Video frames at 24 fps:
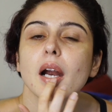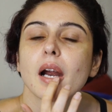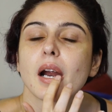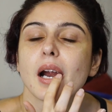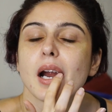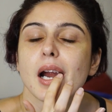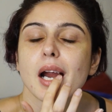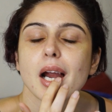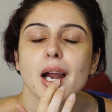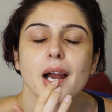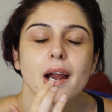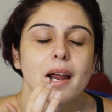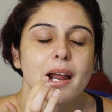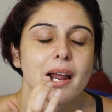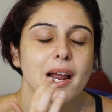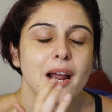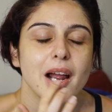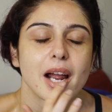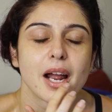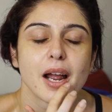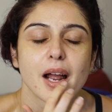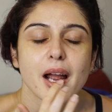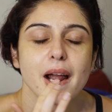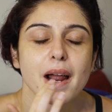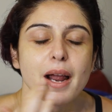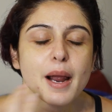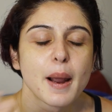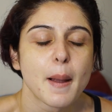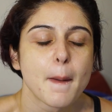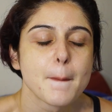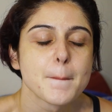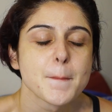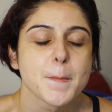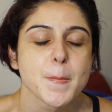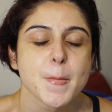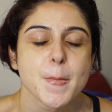winter coming, I know I
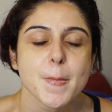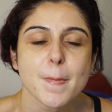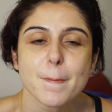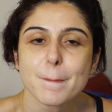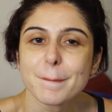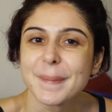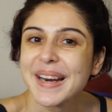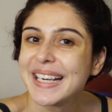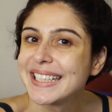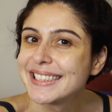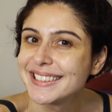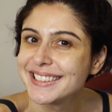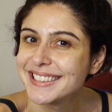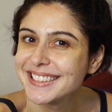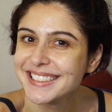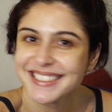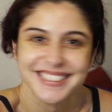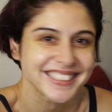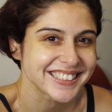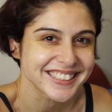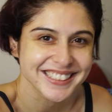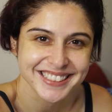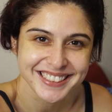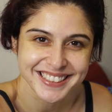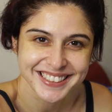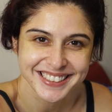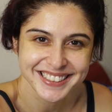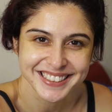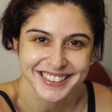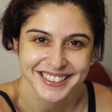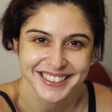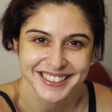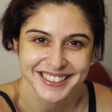will be doing this every night. It's